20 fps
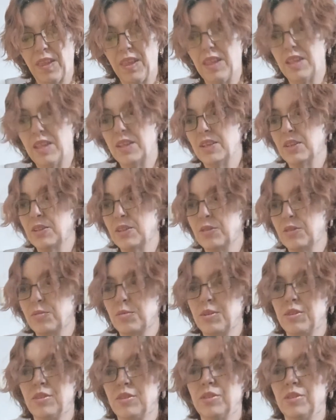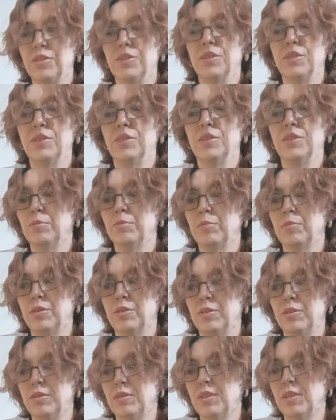That's why this year I'm
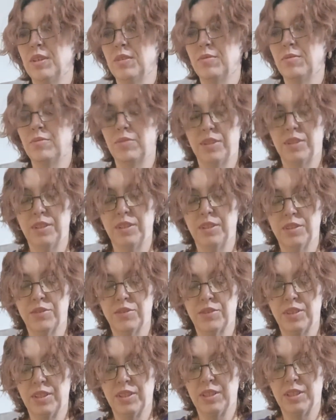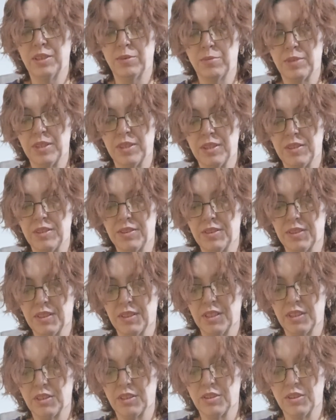gonna have try to get a wide
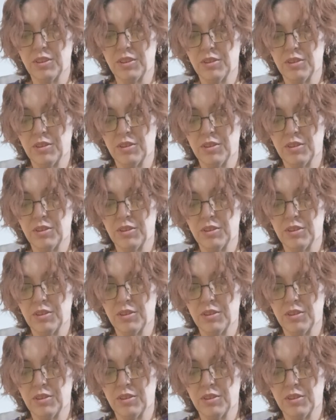selection.